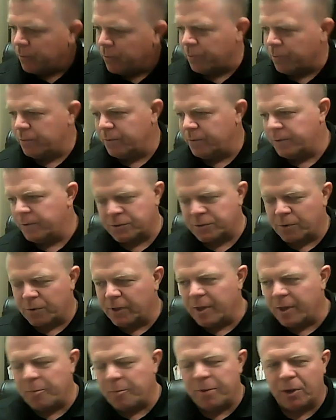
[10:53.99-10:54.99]
there's
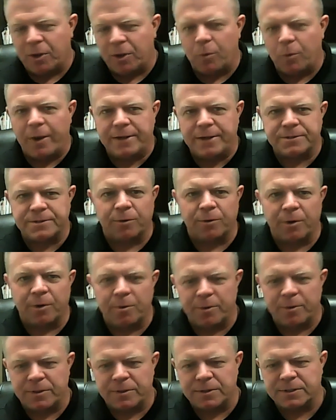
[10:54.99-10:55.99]
really a big weight story
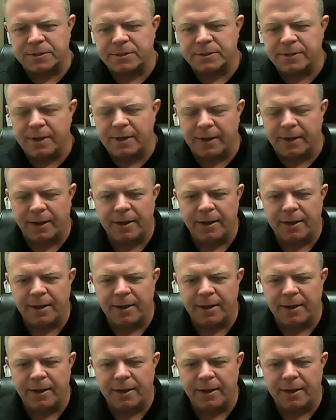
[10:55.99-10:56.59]
with this stick.